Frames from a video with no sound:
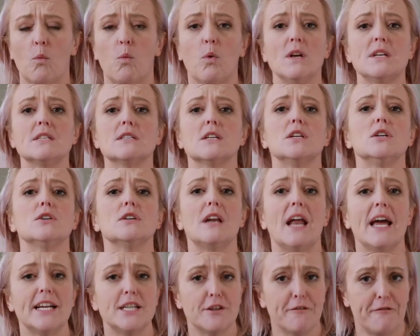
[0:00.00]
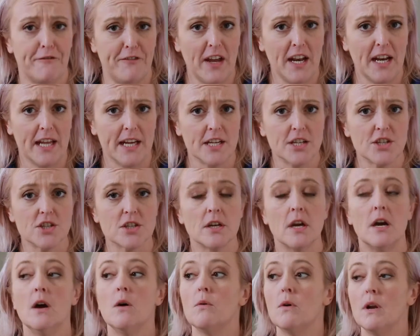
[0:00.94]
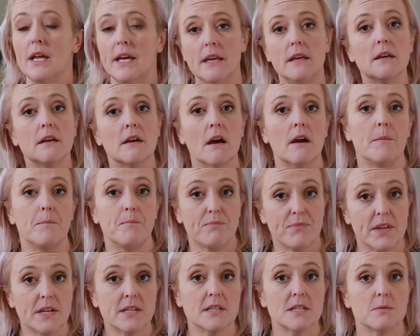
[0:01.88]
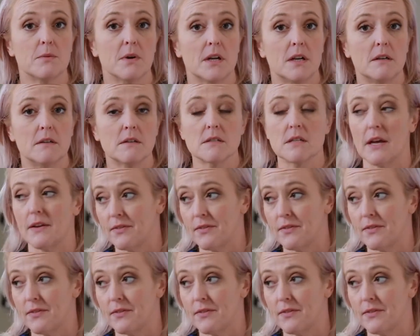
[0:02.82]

what does it look like to finish? Well, here you go. This is what it looks